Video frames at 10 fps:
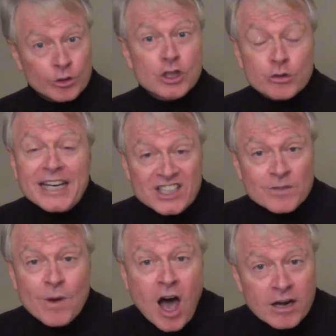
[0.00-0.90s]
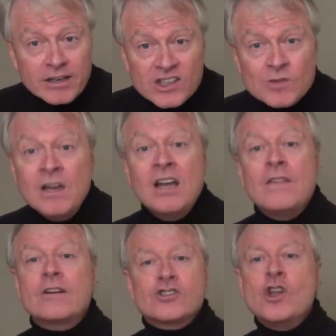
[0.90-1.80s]
retreat to modernism.
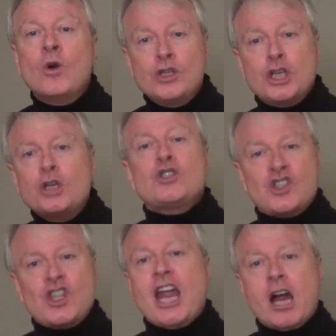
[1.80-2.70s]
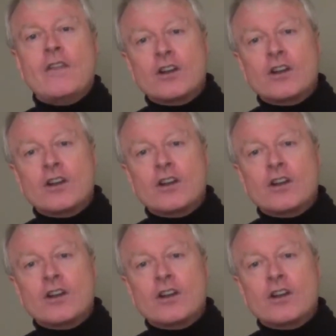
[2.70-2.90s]
There's no juice there.